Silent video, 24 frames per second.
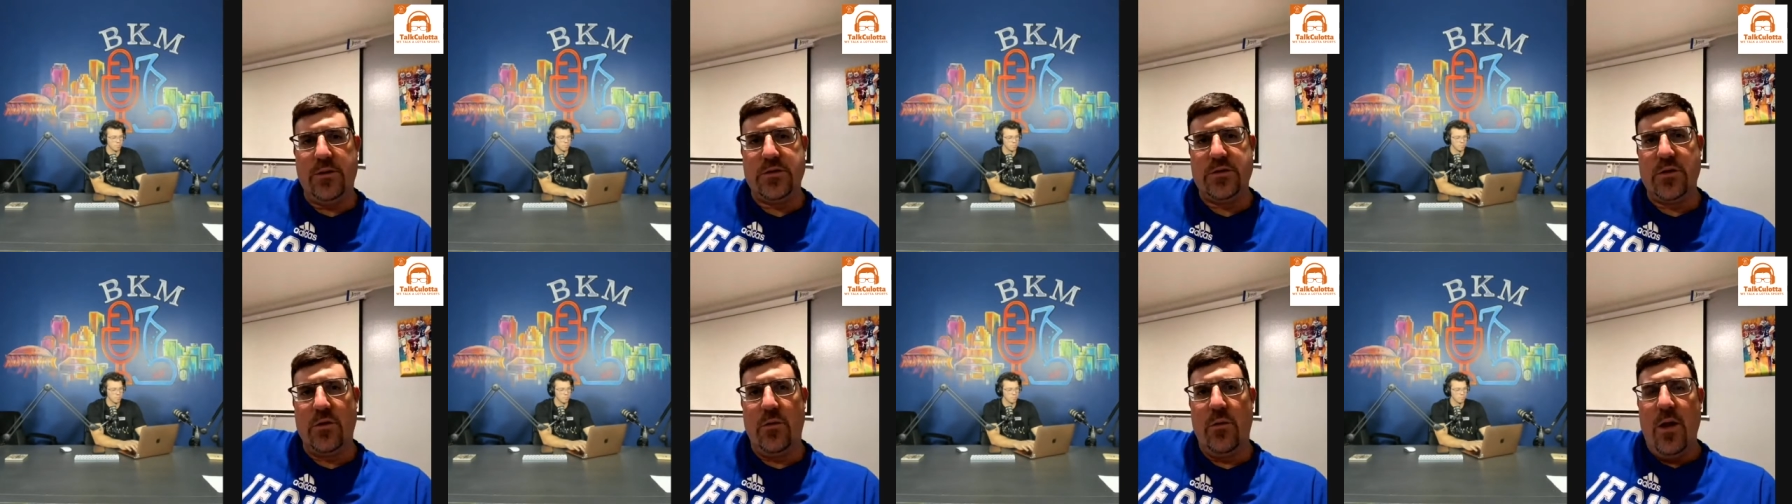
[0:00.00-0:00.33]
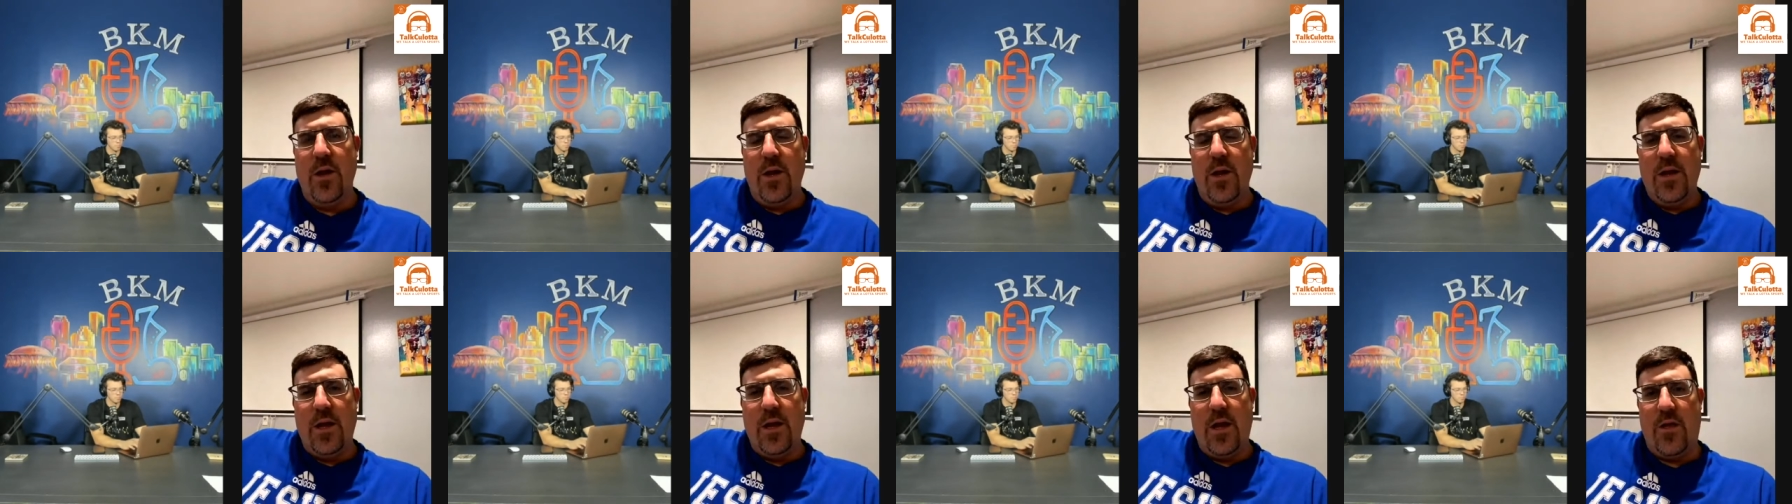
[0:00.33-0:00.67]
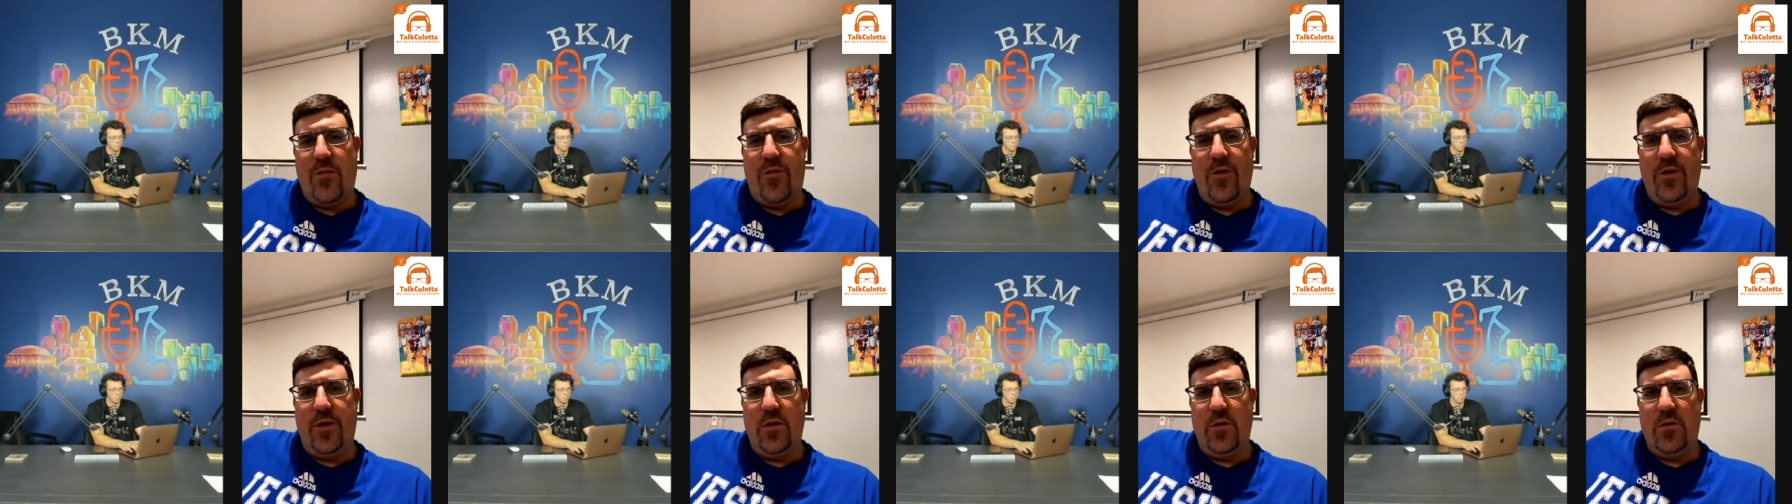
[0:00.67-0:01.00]
So I
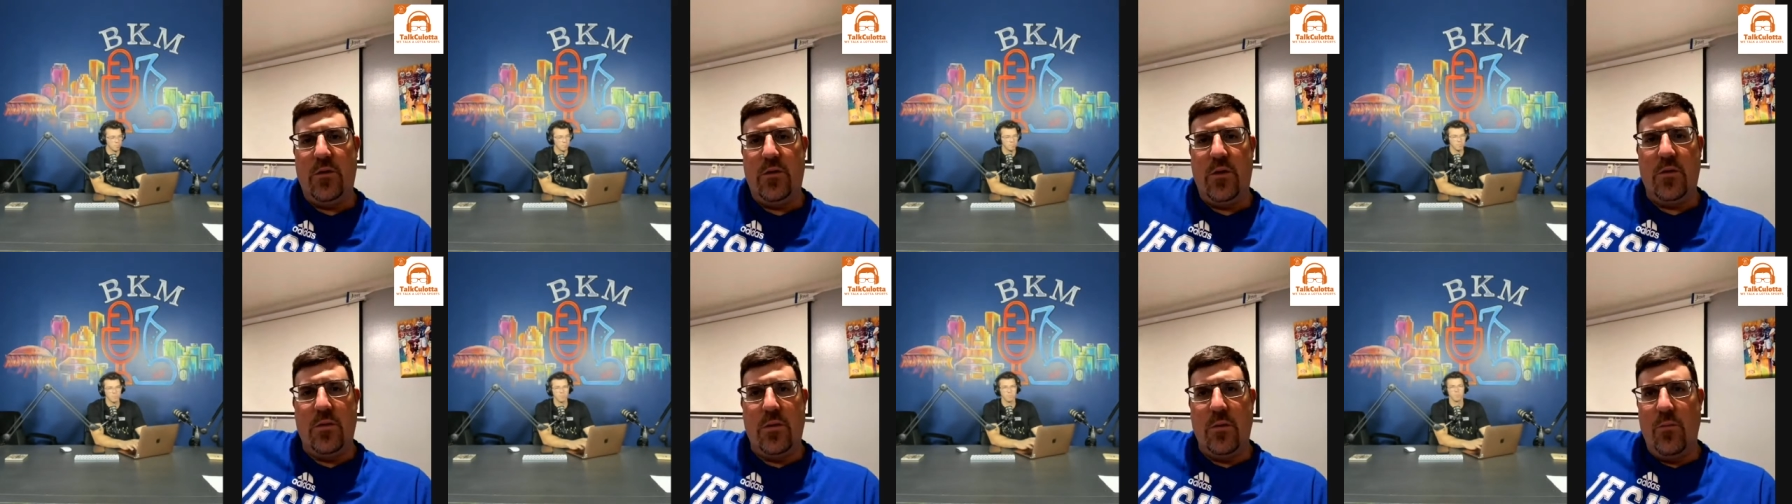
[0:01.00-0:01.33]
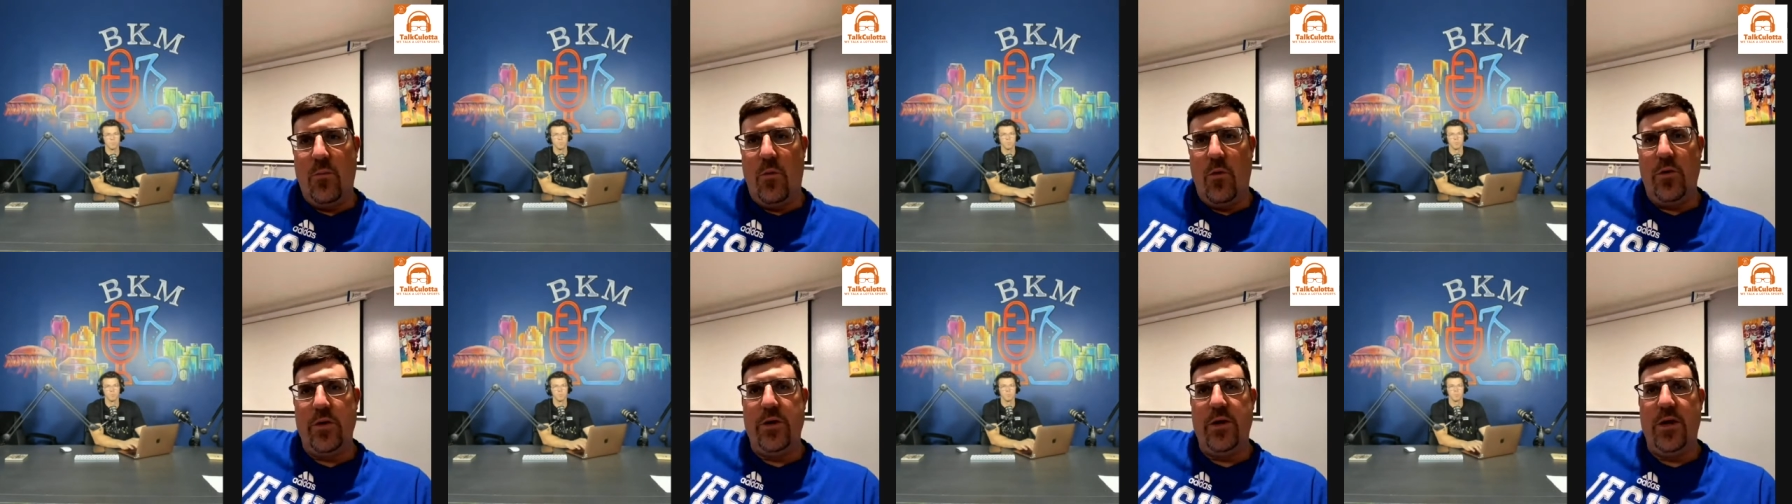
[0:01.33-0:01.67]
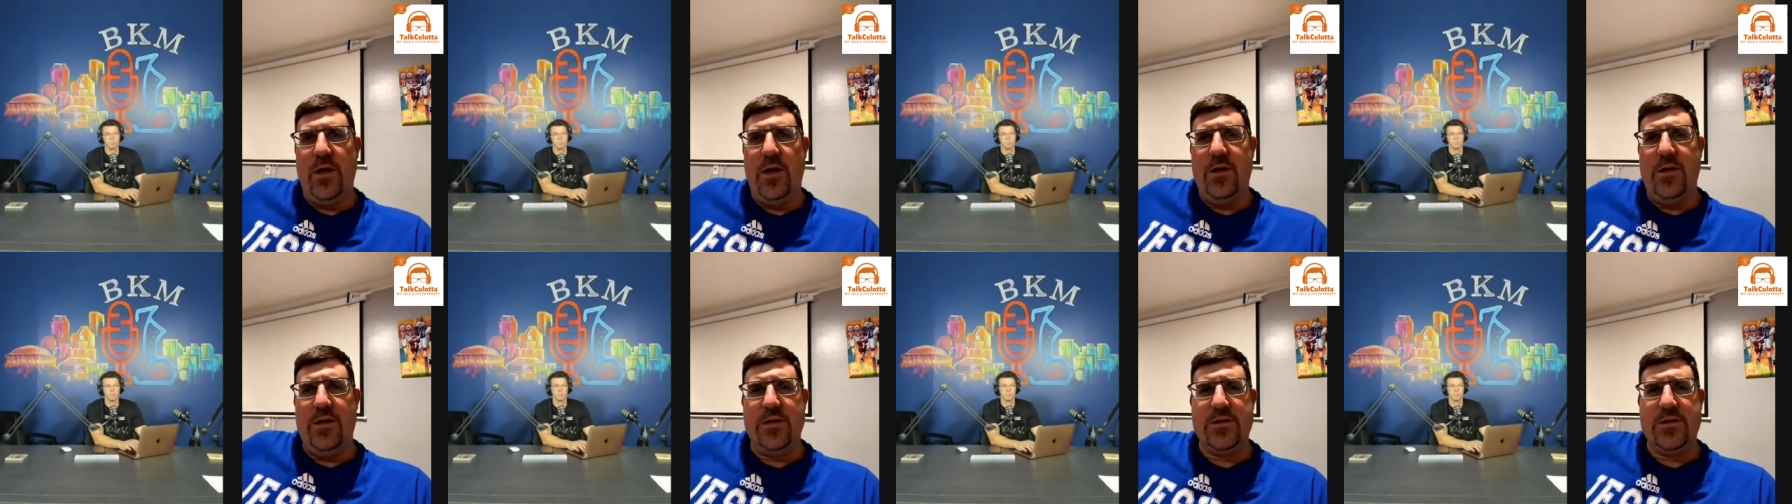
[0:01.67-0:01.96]
think the, the, more you end